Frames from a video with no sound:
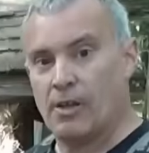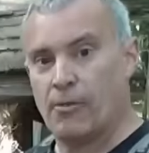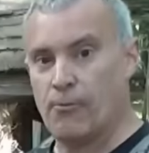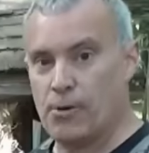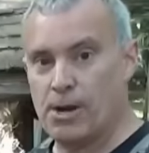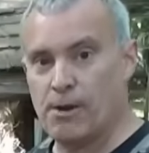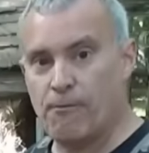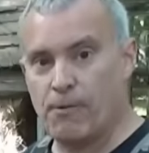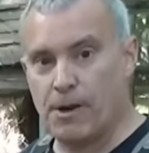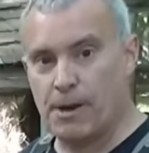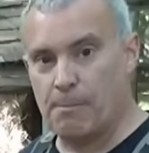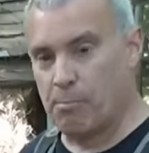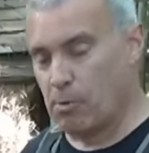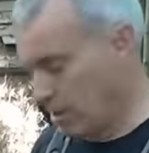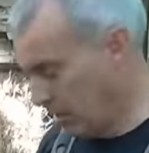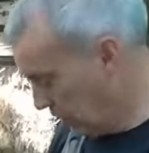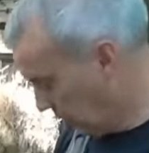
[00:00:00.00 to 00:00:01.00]
Three different aim
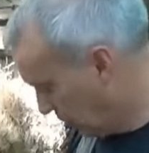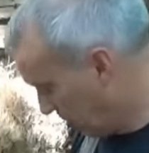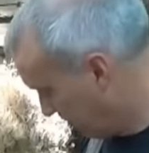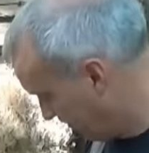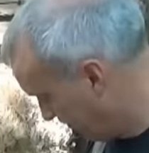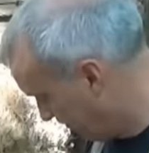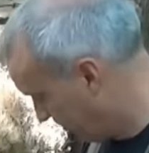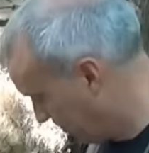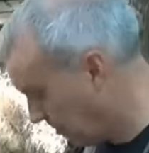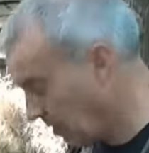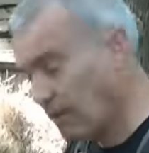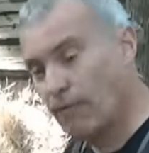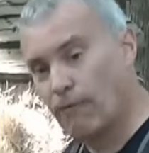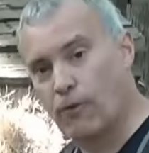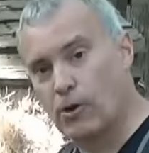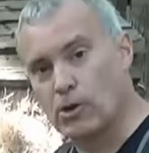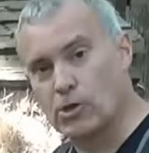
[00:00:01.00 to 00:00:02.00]
points.
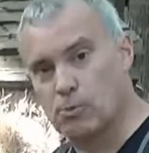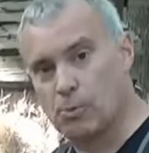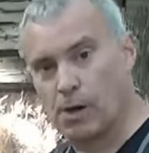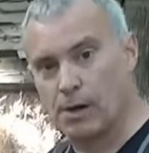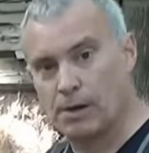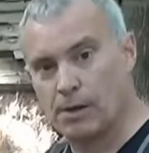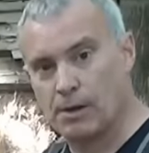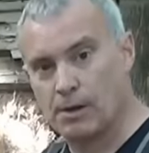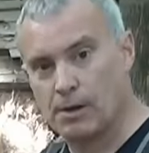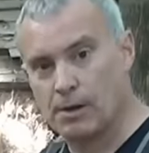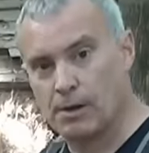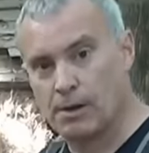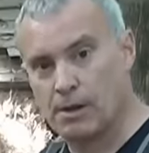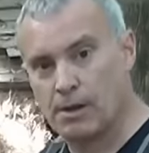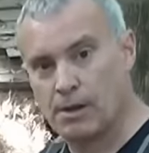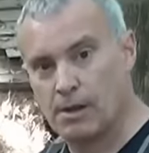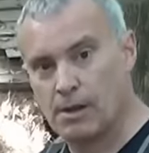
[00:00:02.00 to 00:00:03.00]
First one.
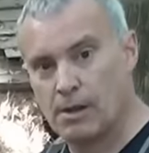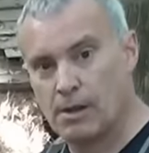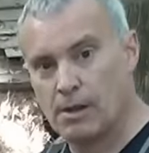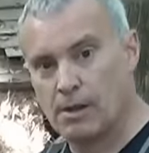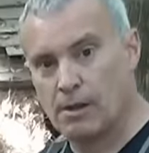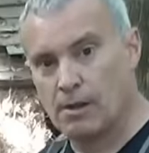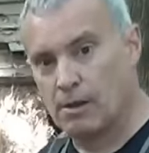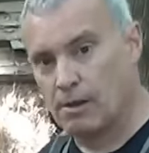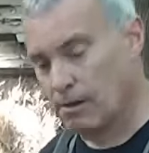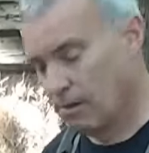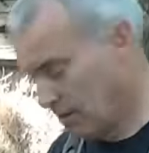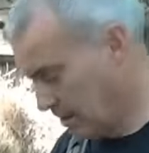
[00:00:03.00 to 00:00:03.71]
All